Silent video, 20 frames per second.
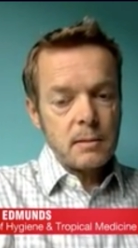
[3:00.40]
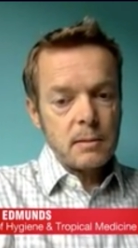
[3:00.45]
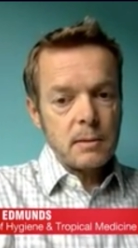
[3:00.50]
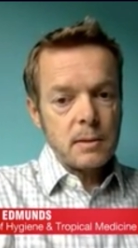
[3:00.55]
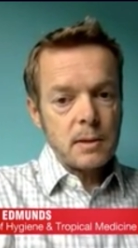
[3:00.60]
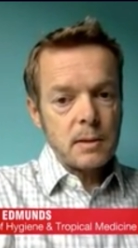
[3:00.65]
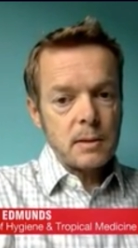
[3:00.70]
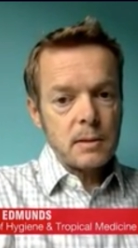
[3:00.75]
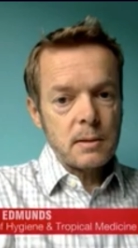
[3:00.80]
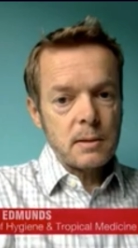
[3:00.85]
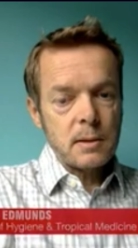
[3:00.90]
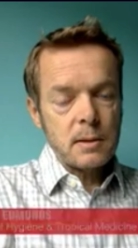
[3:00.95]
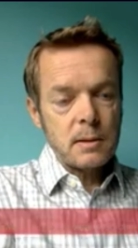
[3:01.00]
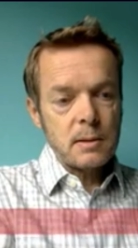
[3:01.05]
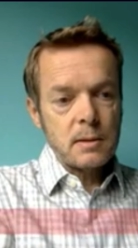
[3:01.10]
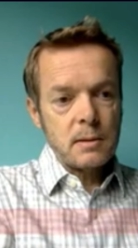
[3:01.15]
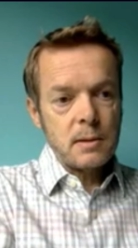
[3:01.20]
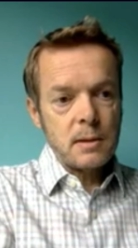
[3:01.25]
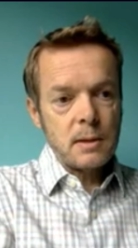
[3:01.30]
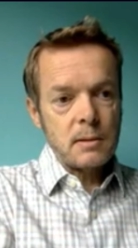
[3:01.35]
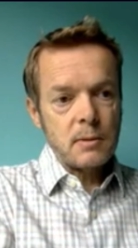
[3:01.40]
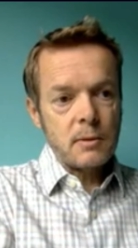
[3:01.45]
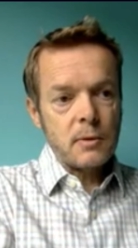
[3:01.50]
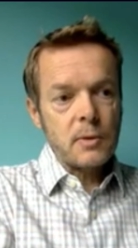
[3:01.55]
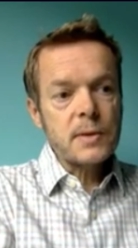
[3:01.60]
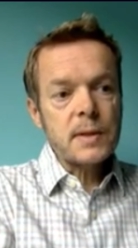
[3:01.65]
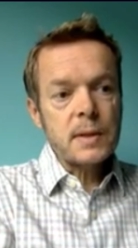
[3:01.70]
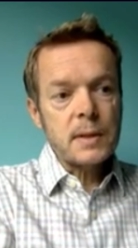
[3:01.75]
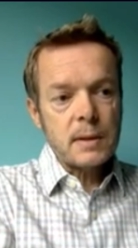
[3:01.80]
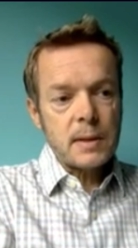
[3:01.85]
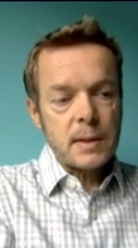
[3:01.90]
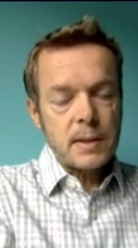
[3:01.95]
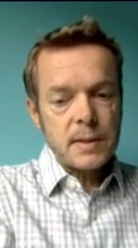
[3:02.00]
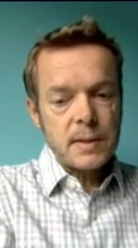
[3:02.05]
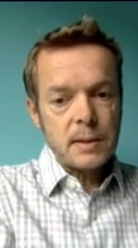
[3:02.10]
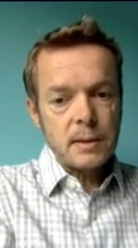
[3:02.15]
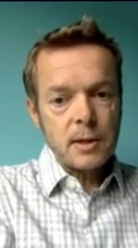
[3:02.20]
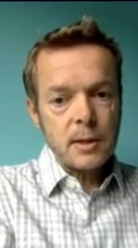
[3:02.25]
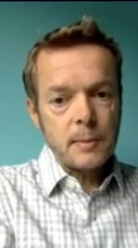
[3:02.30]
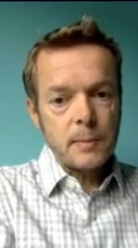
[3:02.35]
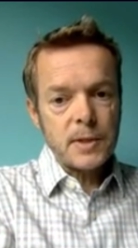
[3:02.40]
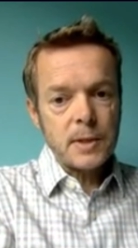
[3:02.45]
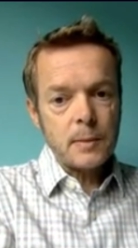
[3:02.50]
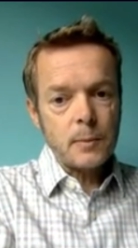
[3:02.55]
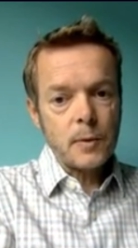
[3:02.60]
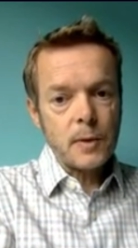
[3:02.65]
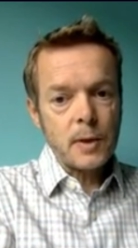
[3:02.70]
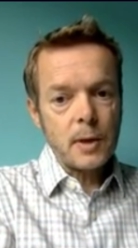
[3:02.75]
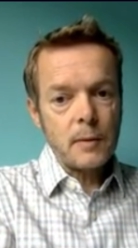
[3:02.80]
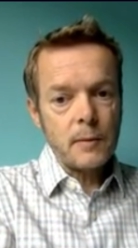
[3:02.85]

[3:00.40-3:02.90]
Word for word: that, that that that looks at this and comes up with